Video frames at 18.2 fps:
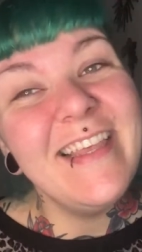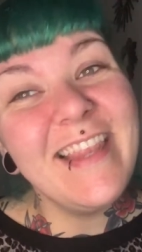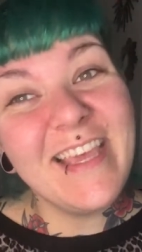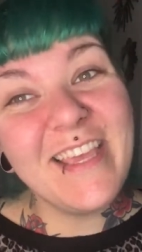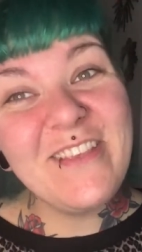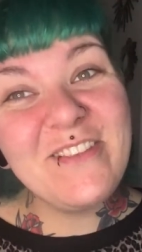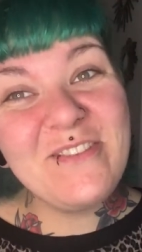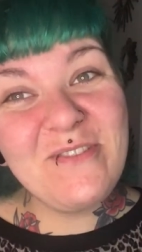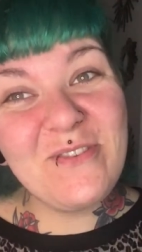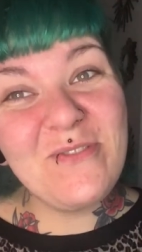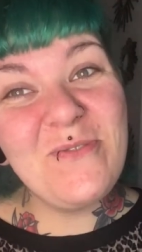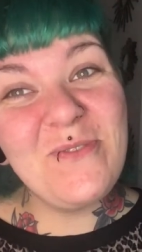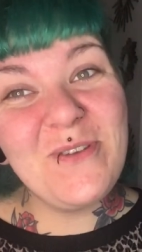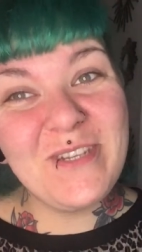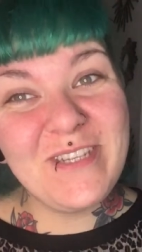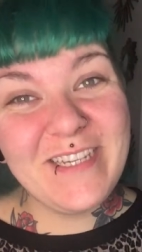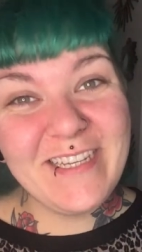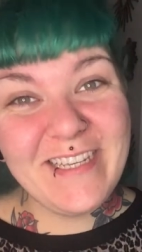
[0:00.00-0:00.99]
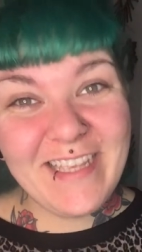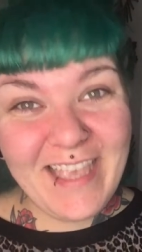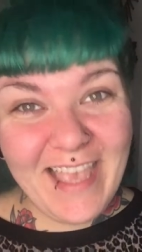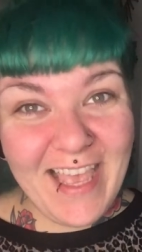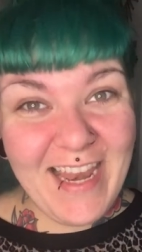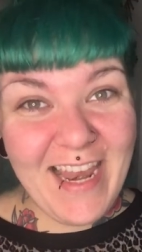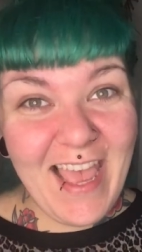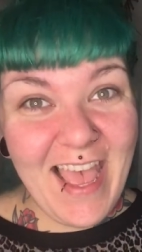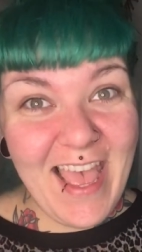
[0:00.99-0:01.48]
Thank you so much for watching
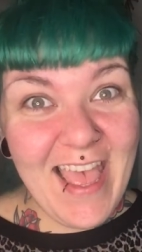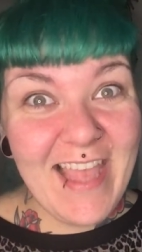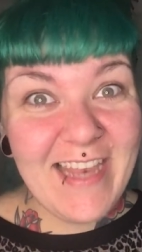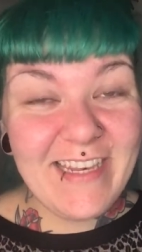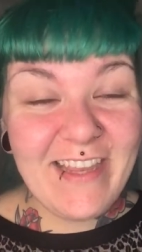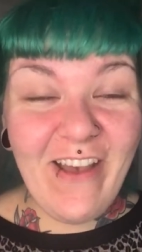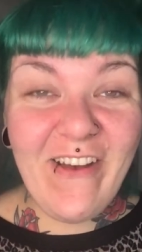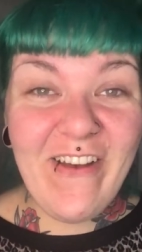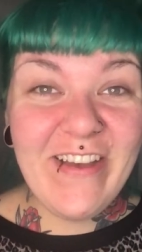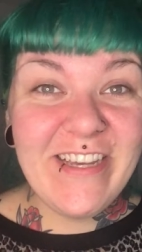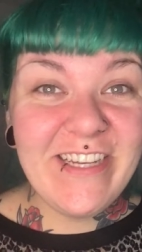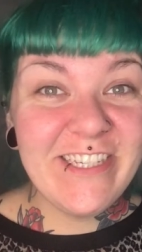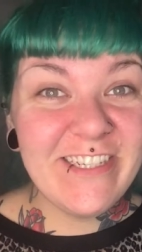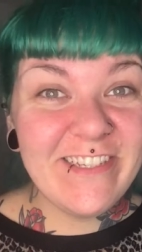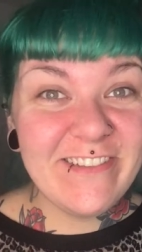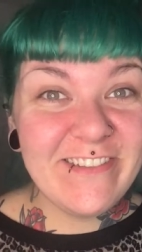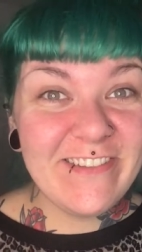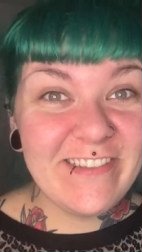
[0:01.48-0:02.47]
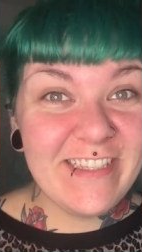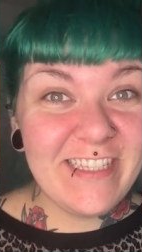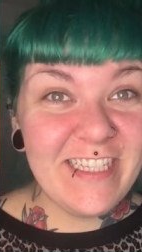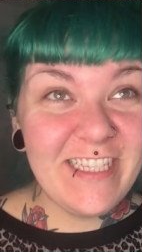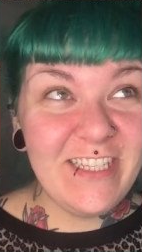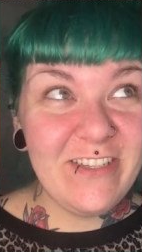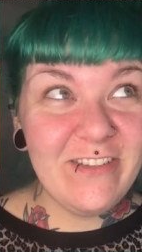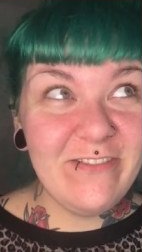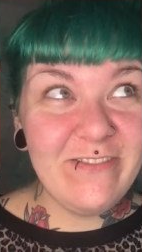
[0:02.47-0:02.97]
again, and I shall
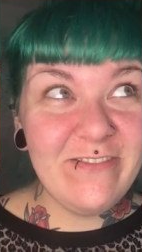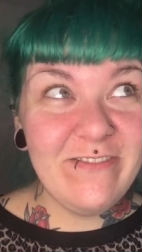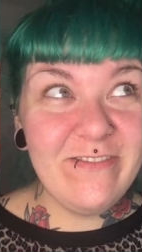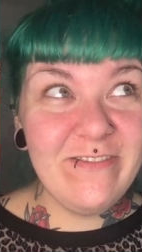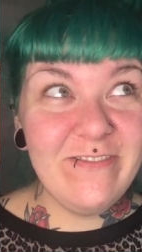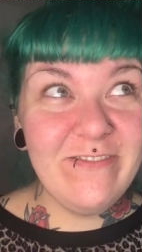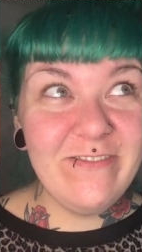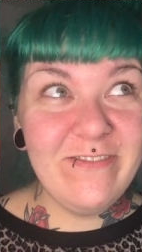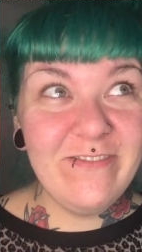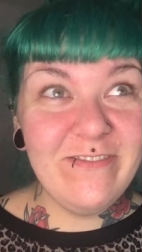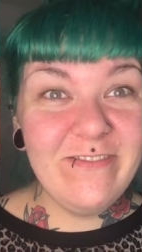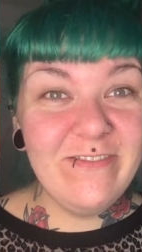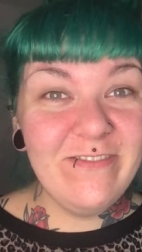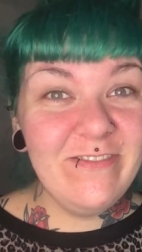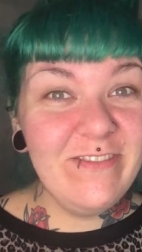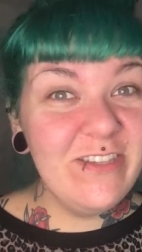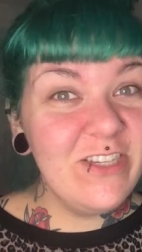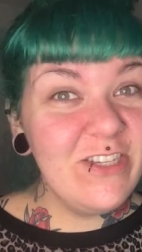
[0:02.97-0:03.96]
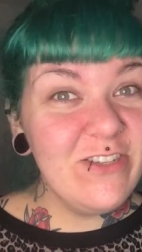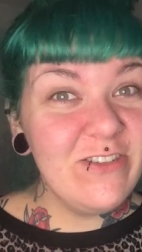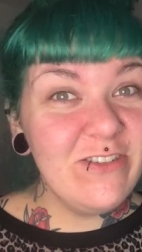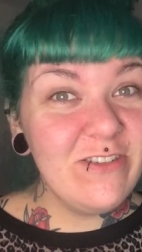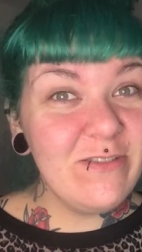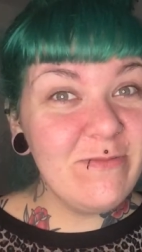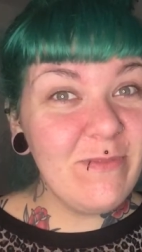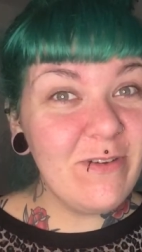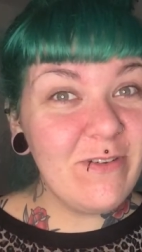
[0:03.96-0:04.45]
see you
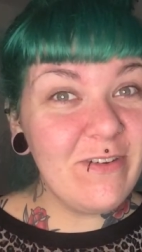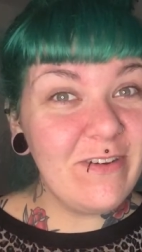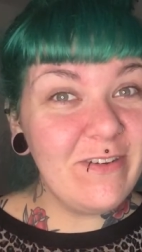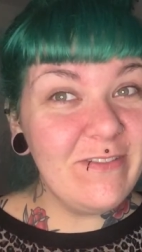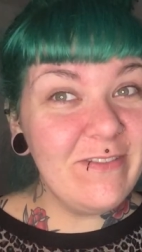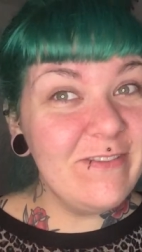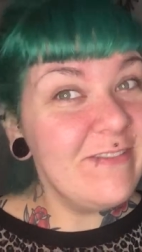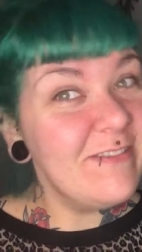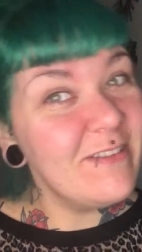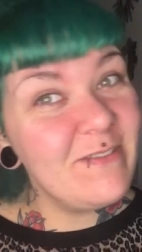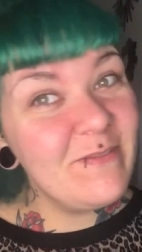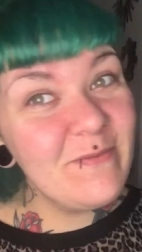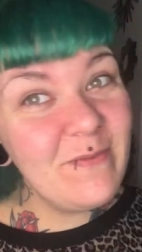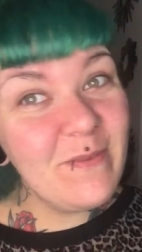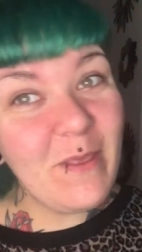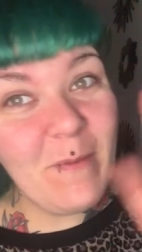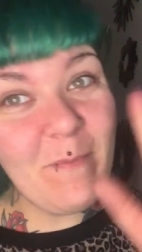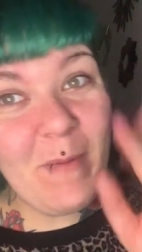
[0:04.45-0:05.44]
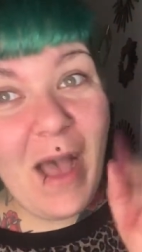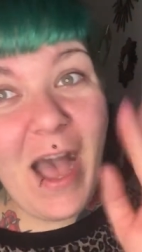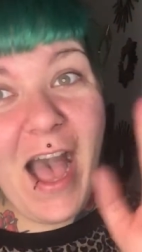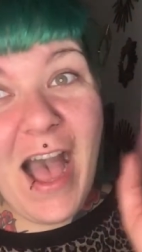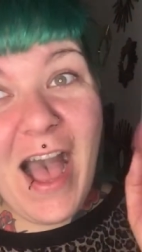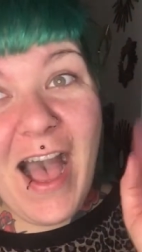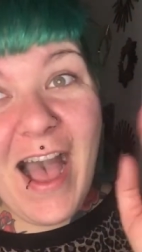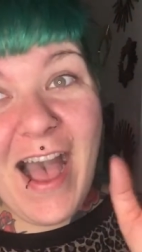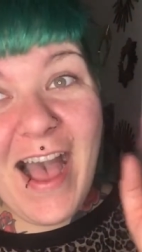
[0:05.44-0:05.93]
tomorrow.
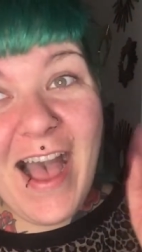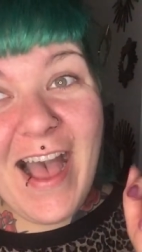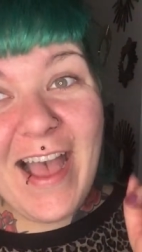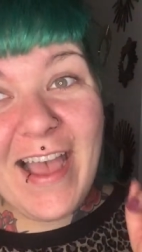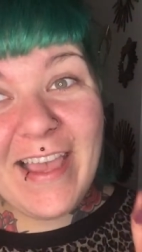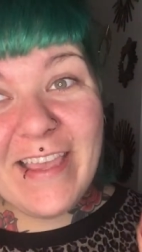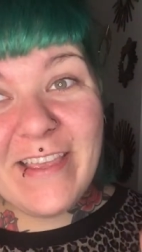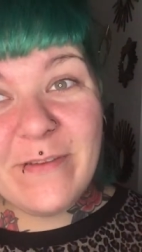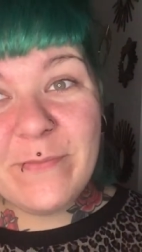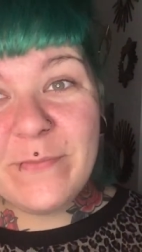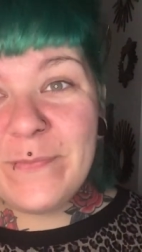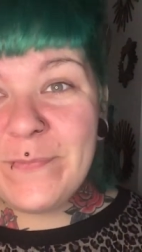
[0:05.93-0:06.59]
Bye!